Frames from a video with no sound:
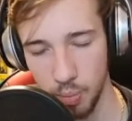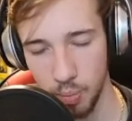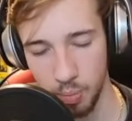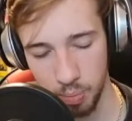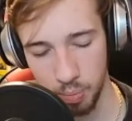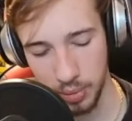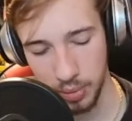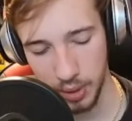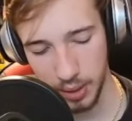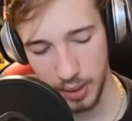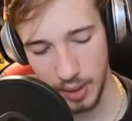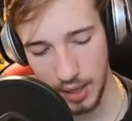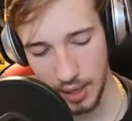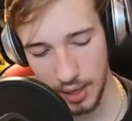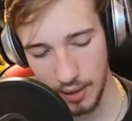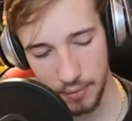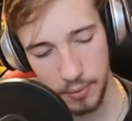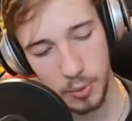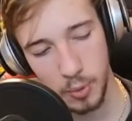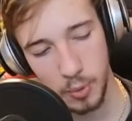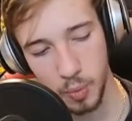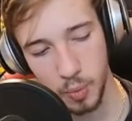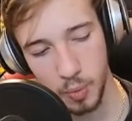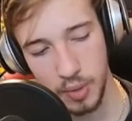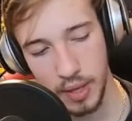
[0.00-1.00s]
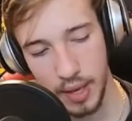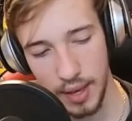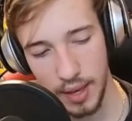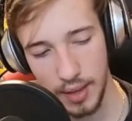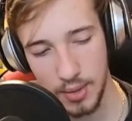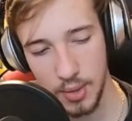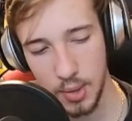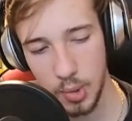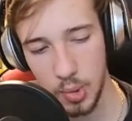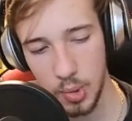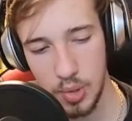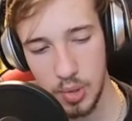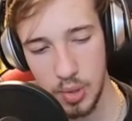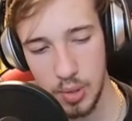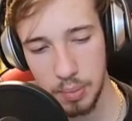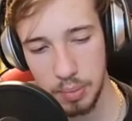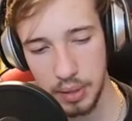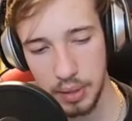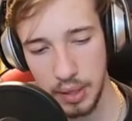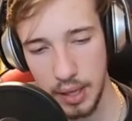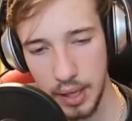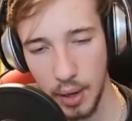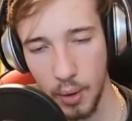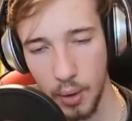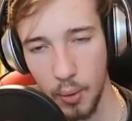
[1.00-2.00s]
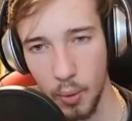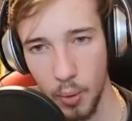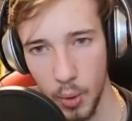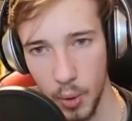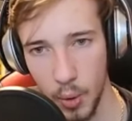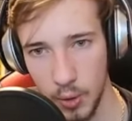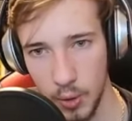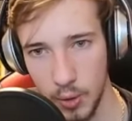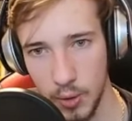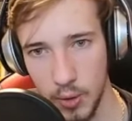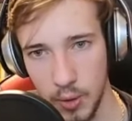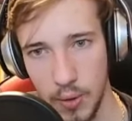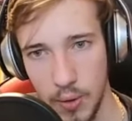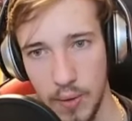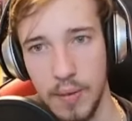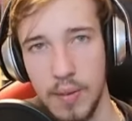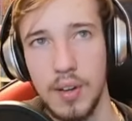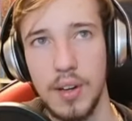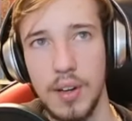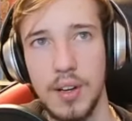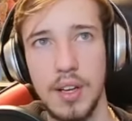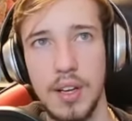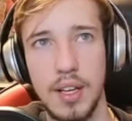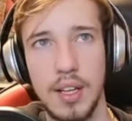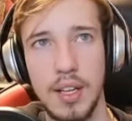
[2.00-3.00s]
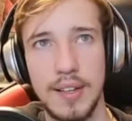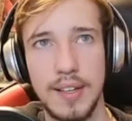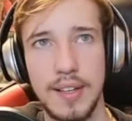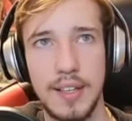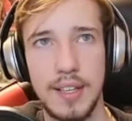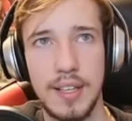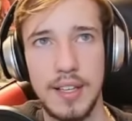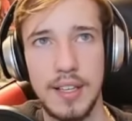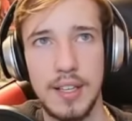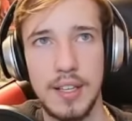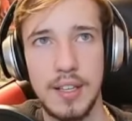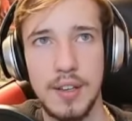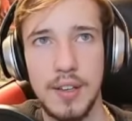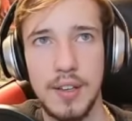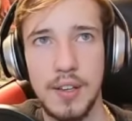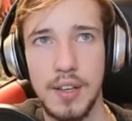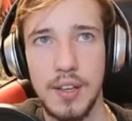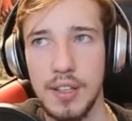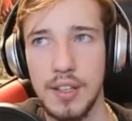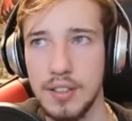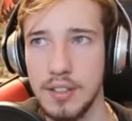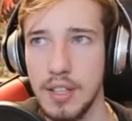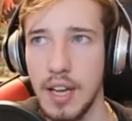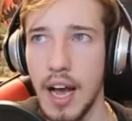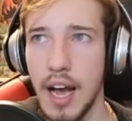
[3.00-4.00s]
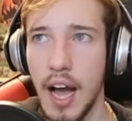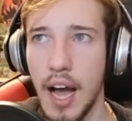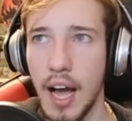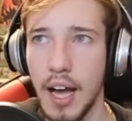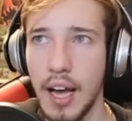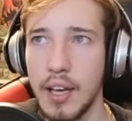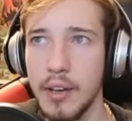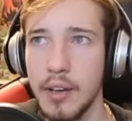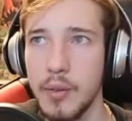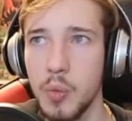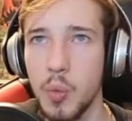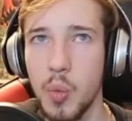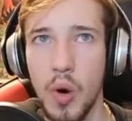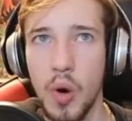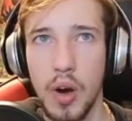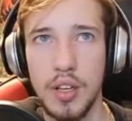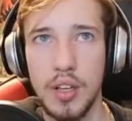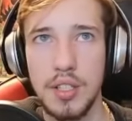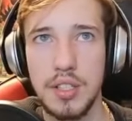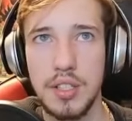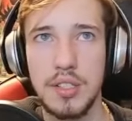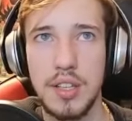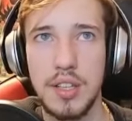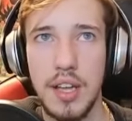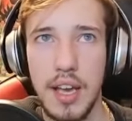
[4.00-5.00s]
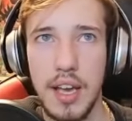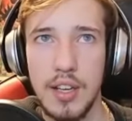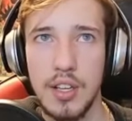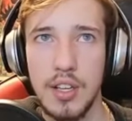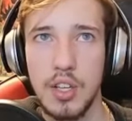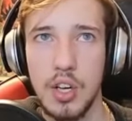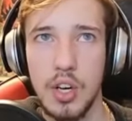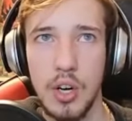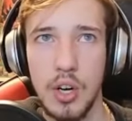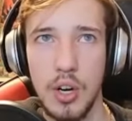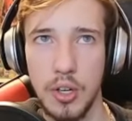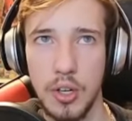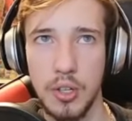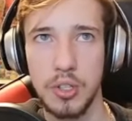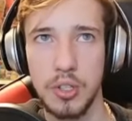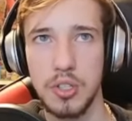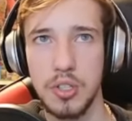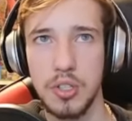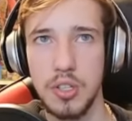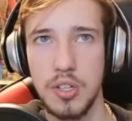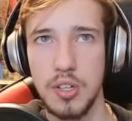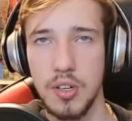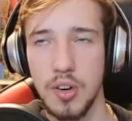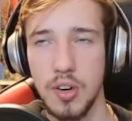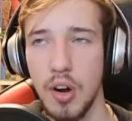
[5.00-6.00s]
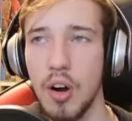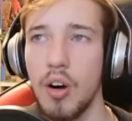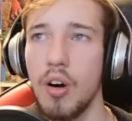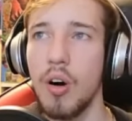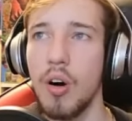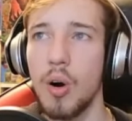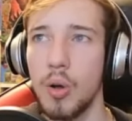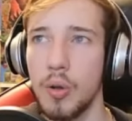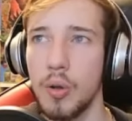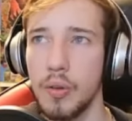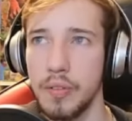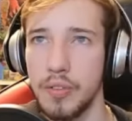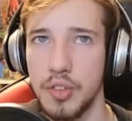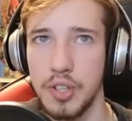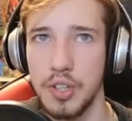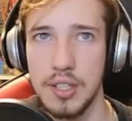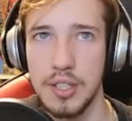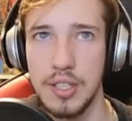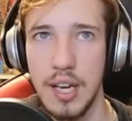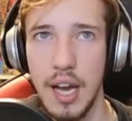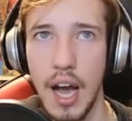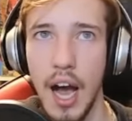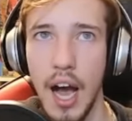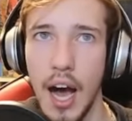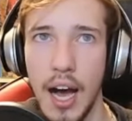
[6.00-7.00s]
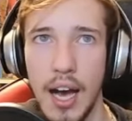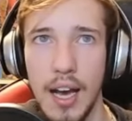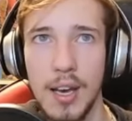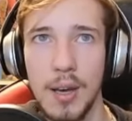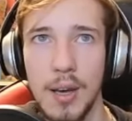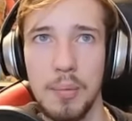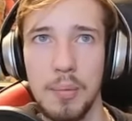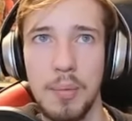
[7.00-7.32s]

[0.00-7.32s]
But if you get used to playing Oracle, I want to stay cursed all the time.